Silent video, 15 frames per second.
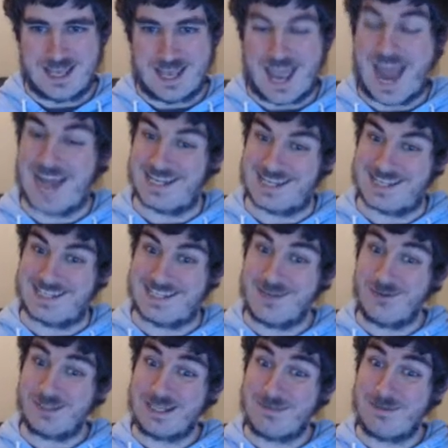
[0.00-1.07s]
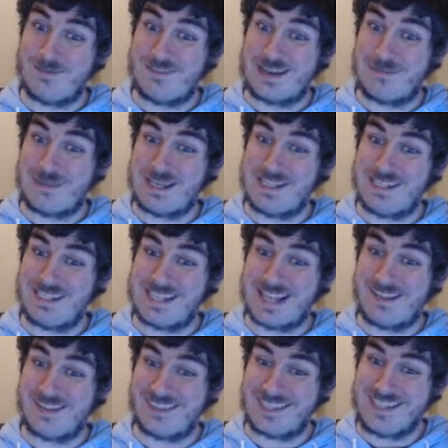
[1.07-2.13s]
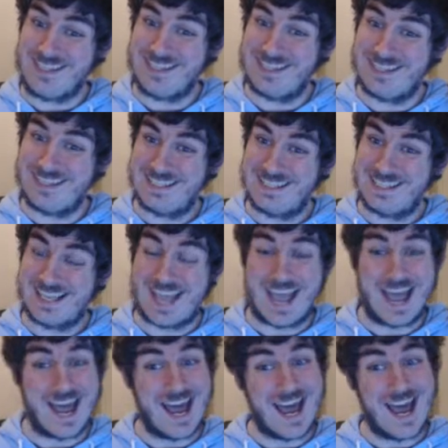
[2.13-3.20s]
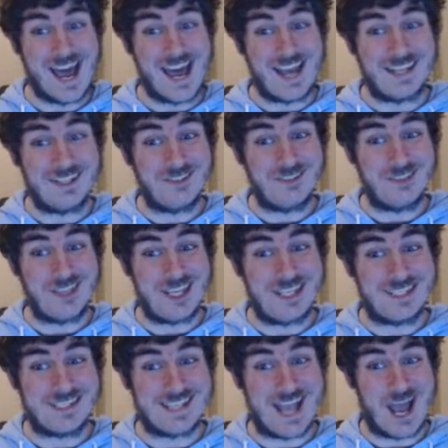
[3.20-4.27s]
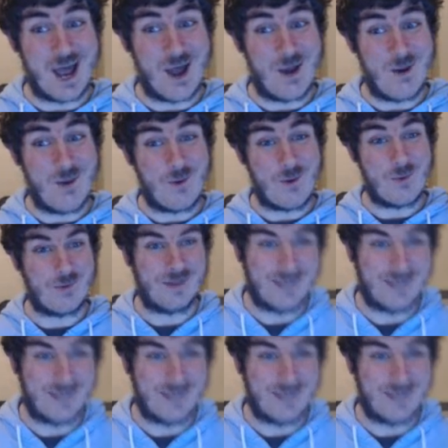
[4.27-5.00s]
And you still claim the fan base is healthy? I don't think so!